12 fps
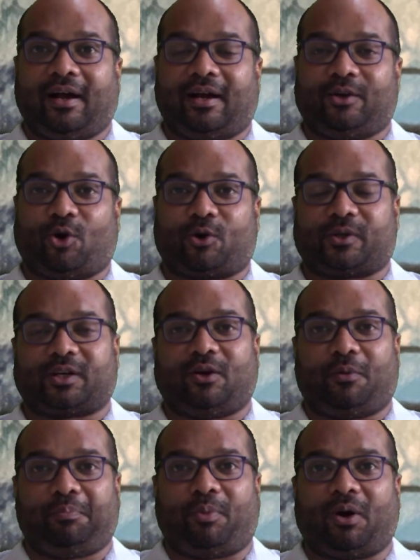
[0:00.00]
Doctrine
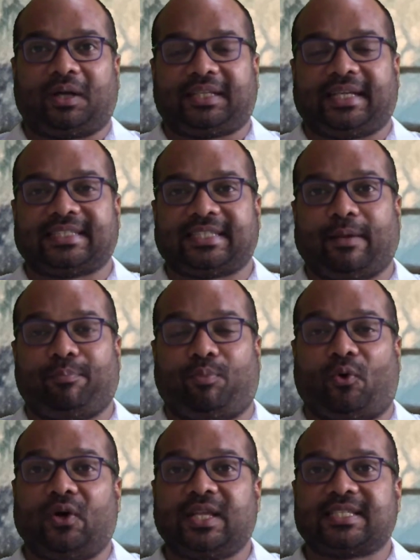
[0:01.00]
of Paul, they say
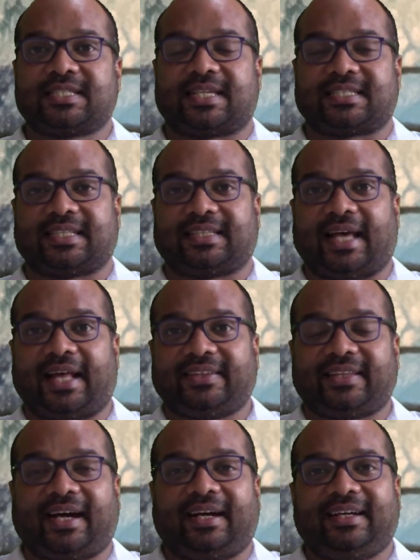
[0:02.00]
PAULISA
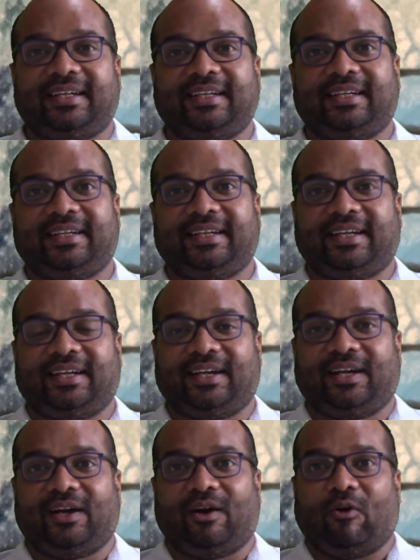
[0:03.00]
SIDDHANTA.
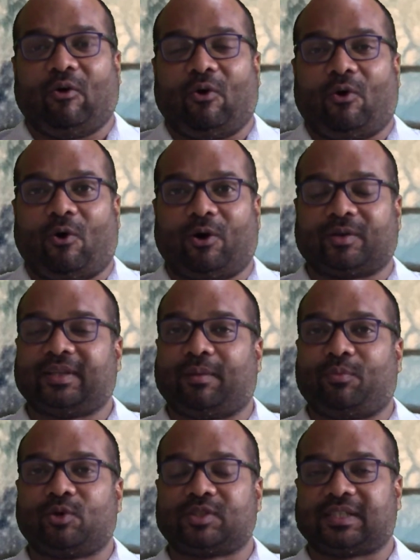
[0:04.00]
Or the
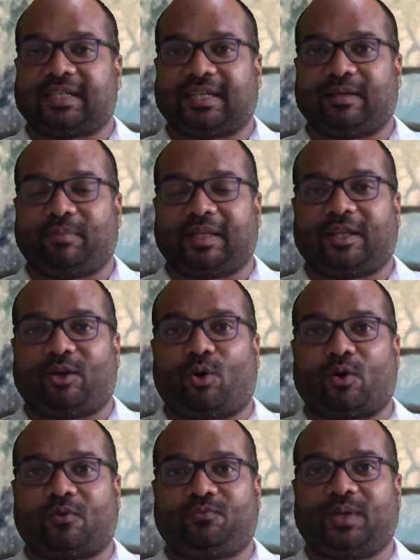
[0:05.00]
books written by the
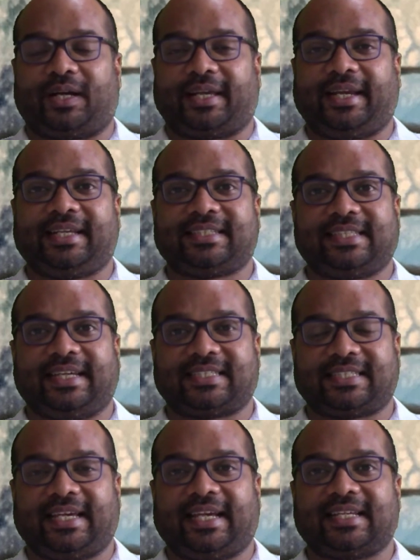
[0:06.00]
Lord of the Greeks, they
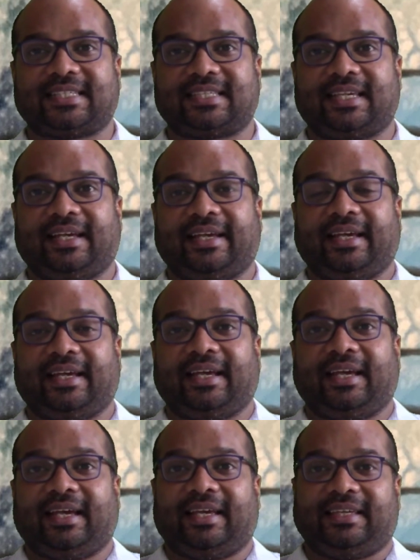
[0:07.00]
say as
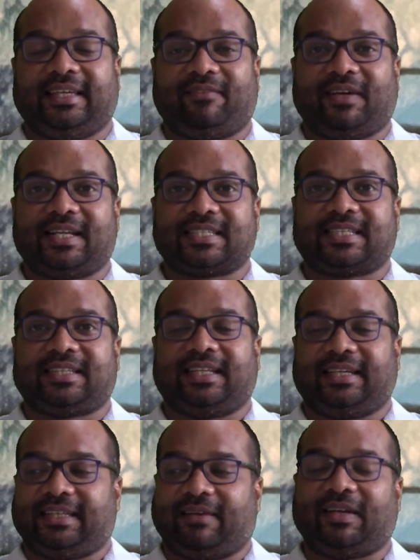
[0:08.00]
Yavana
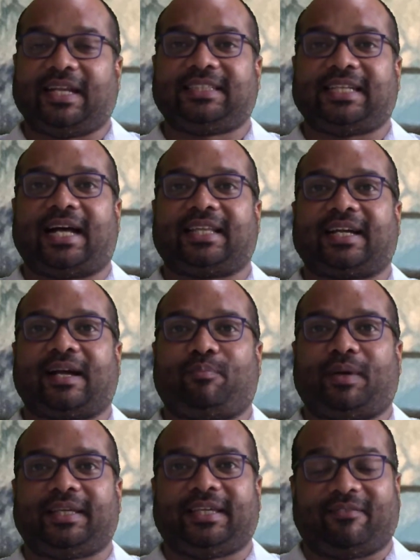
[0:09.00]
Jataka
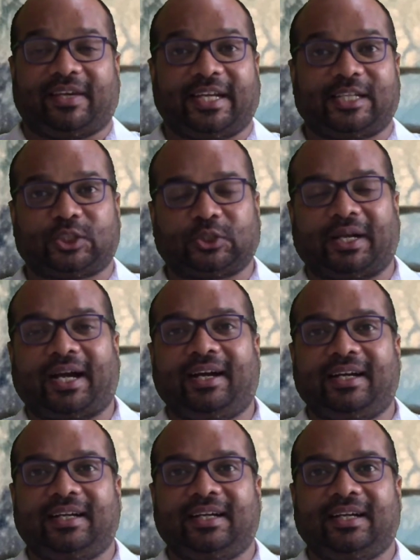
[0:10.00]
by
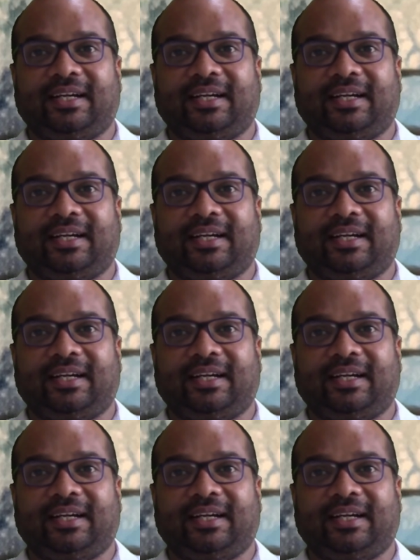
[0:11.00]
Yavaneshwara.